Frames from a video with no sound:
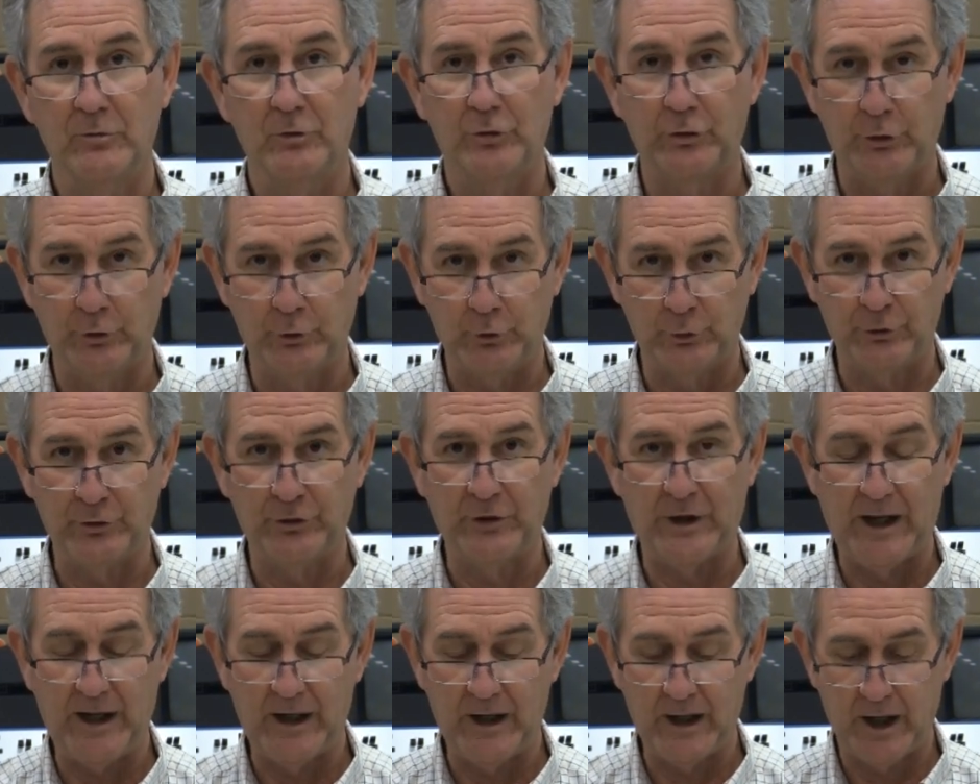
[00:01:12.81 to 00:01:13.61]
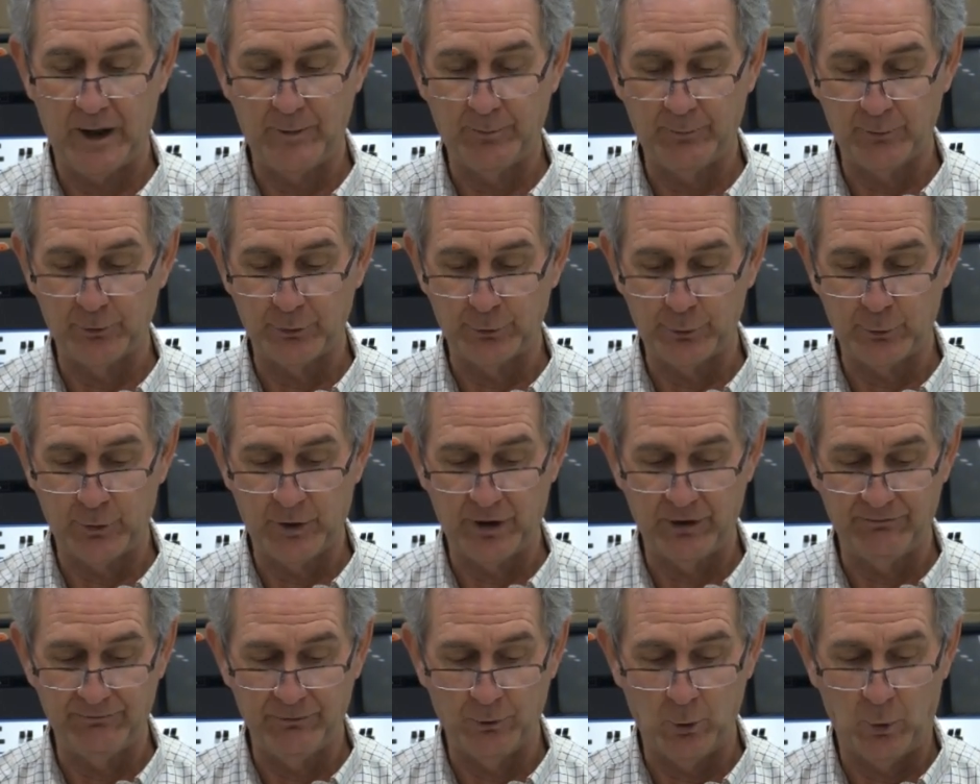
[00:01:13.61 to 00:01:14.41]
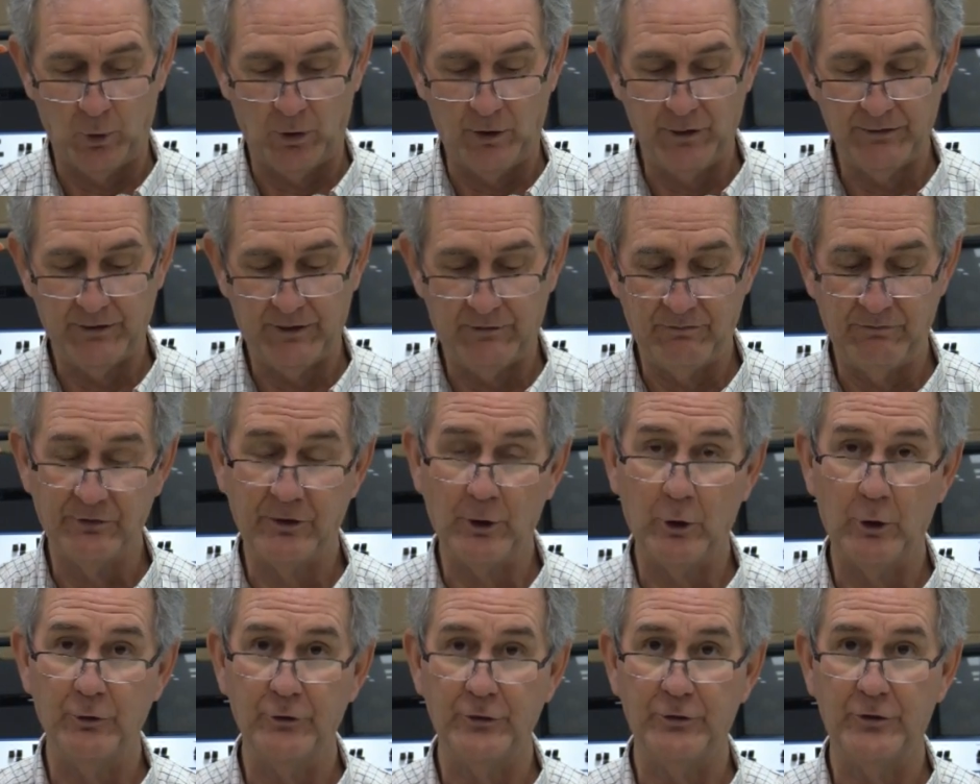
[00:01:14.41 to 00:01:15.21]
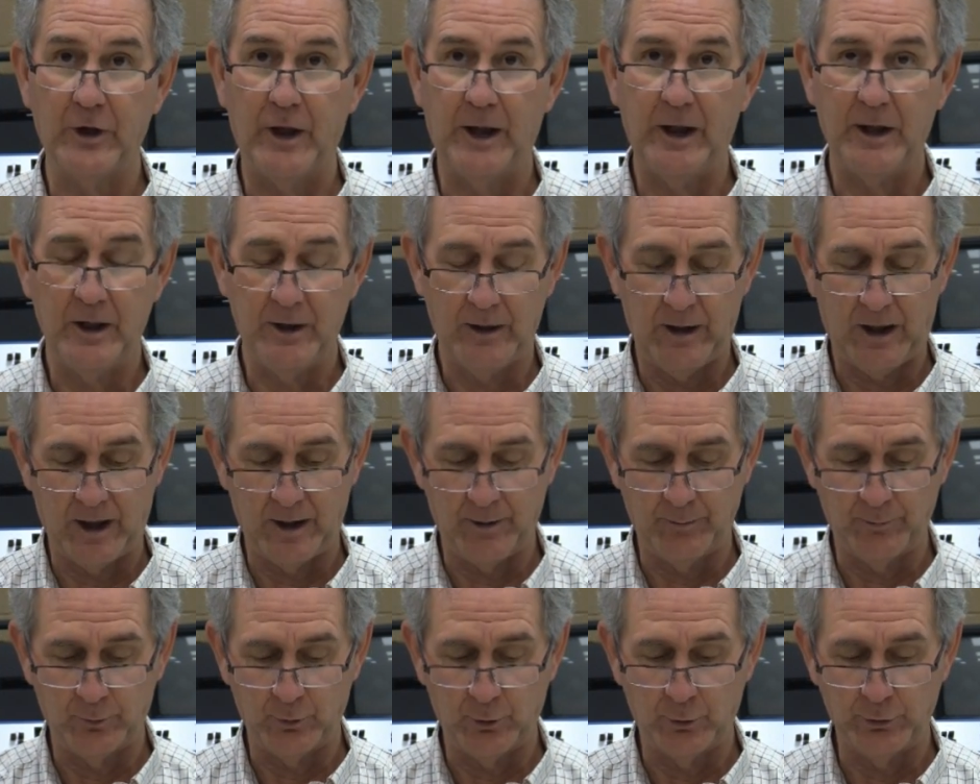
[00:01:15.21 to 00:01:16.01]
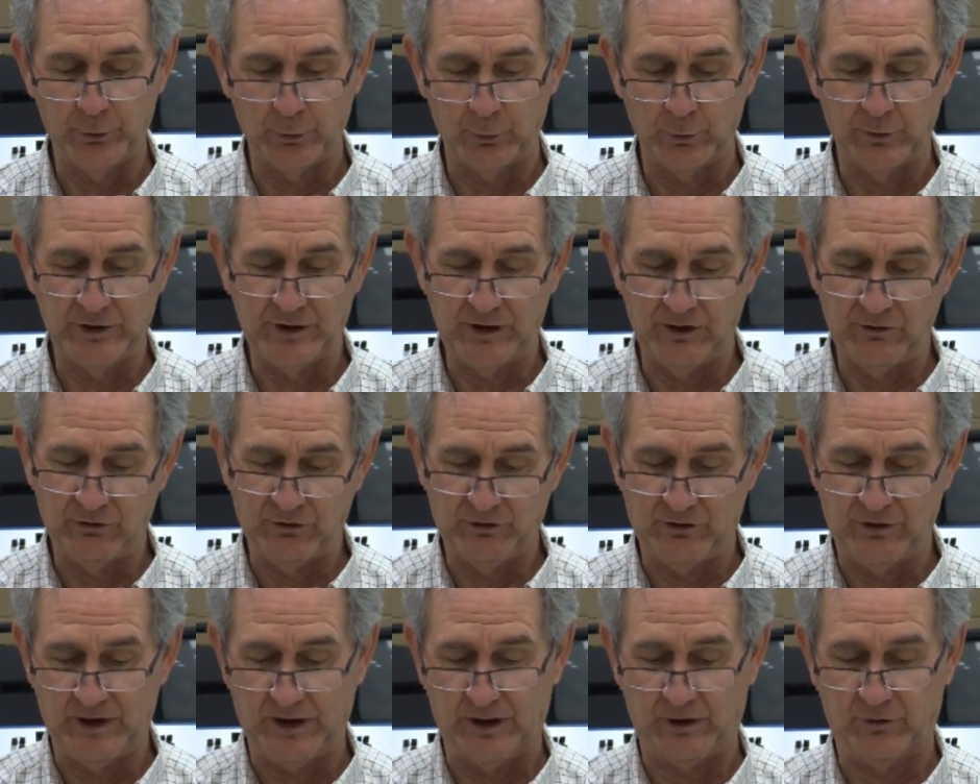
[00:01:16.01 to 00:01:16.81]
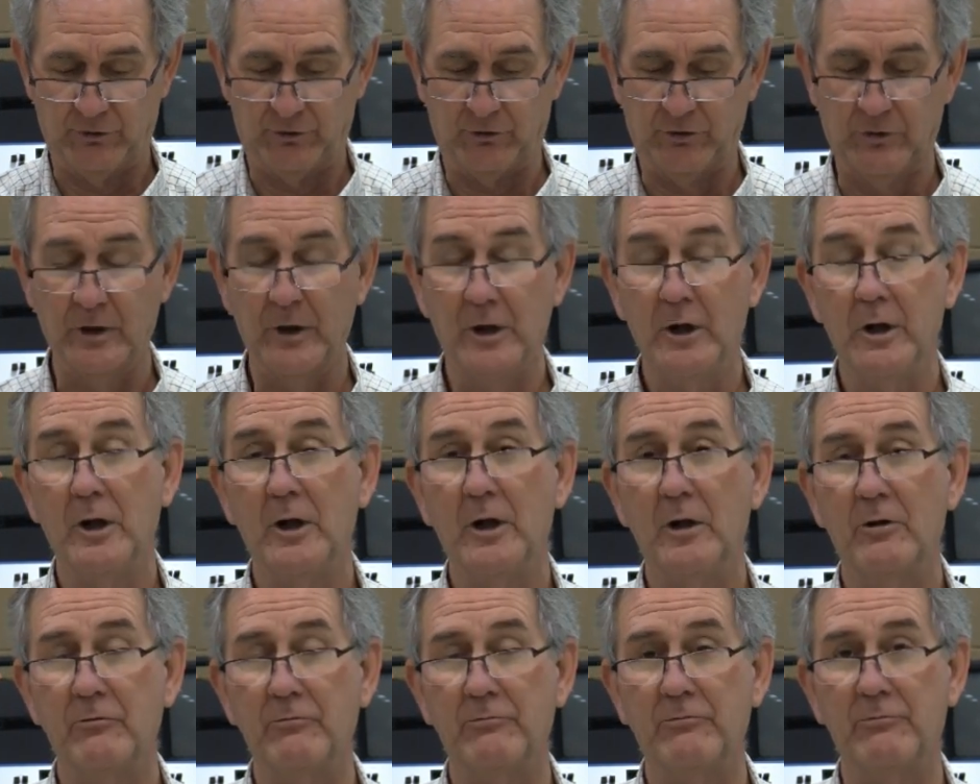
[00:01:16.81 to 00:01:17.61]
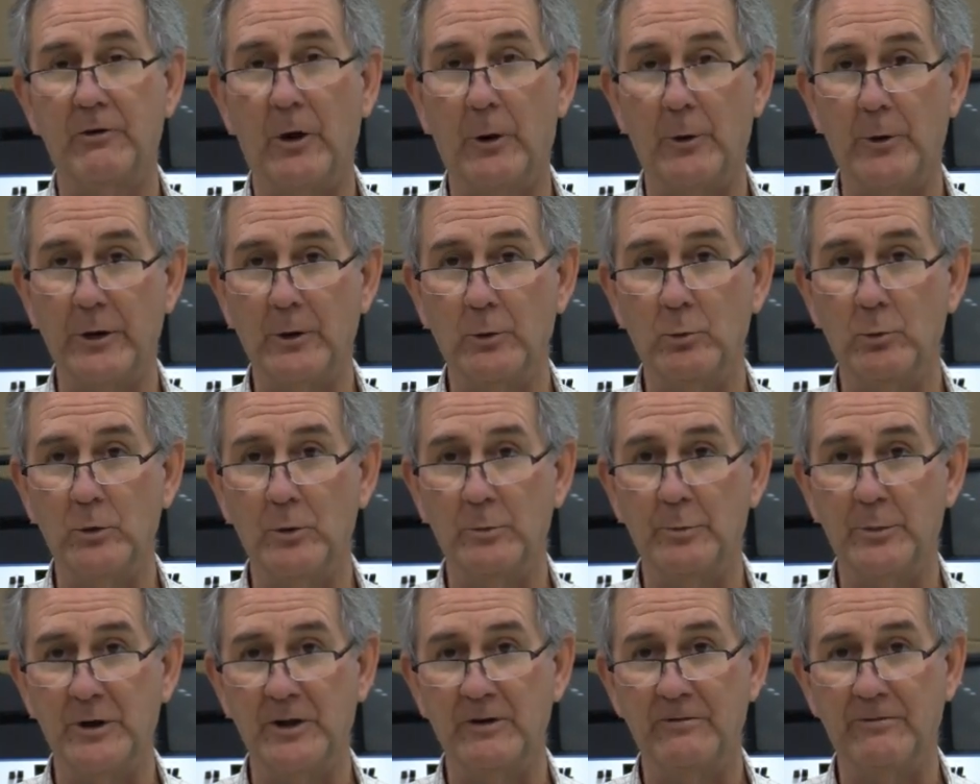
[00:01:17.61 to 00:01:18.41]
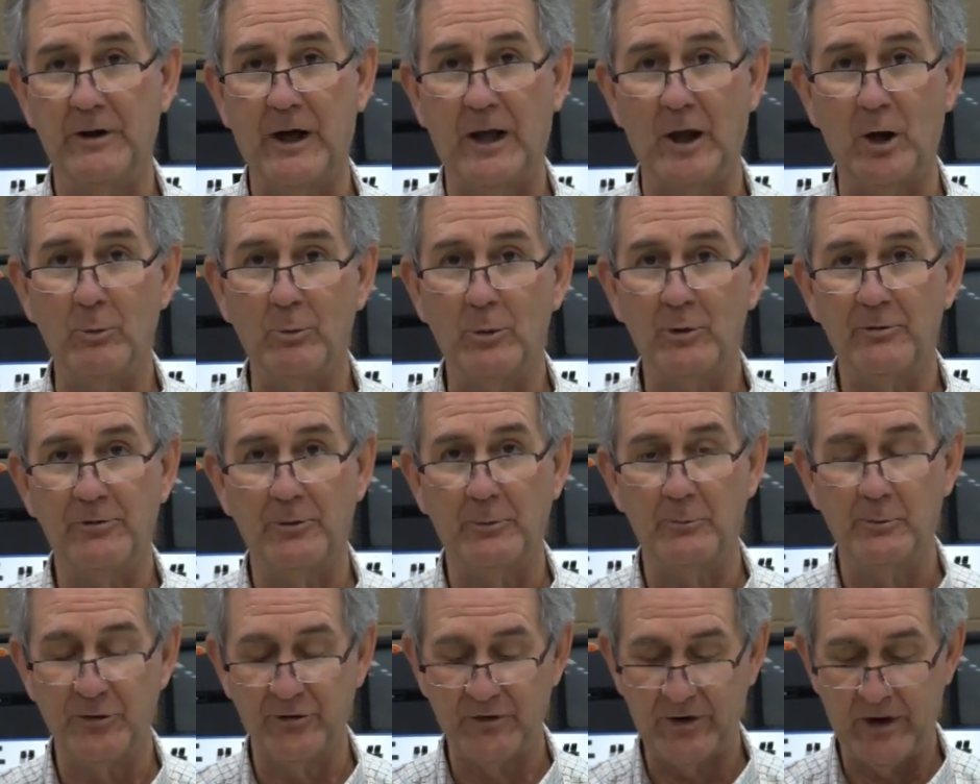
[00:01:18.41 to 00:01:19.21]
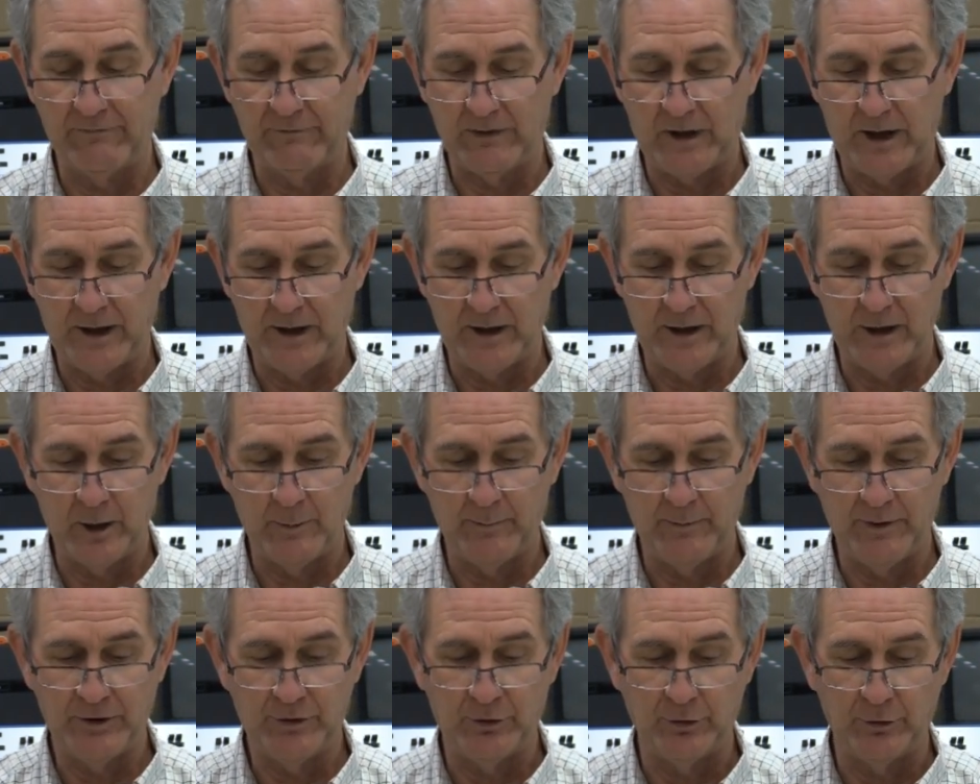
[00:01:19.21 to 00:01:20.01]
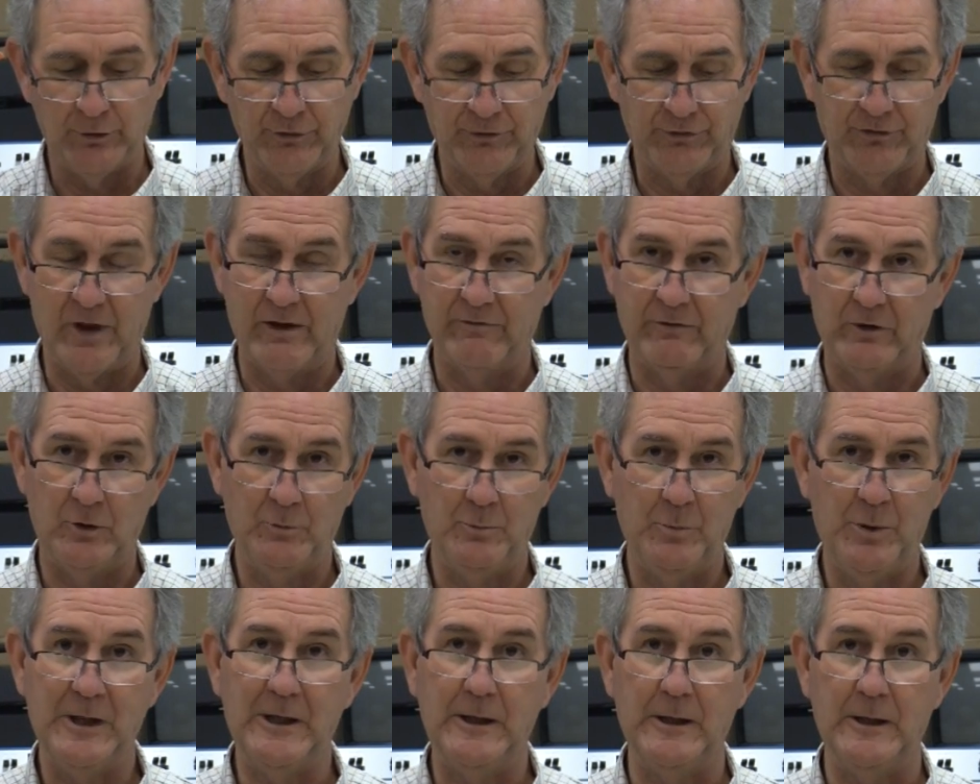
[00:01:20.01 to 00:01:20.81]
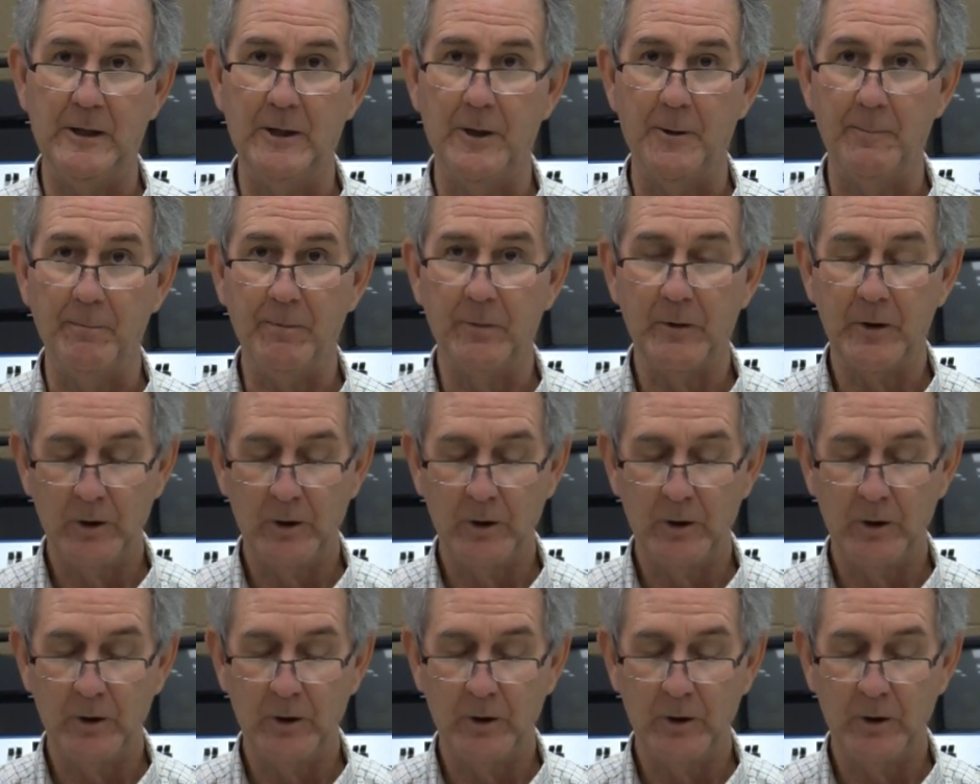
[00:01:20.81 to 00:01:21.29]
Tuesday, April 24th, and Thursday, April 26th. Voting will be available from 7 a.m. until 7 p.m.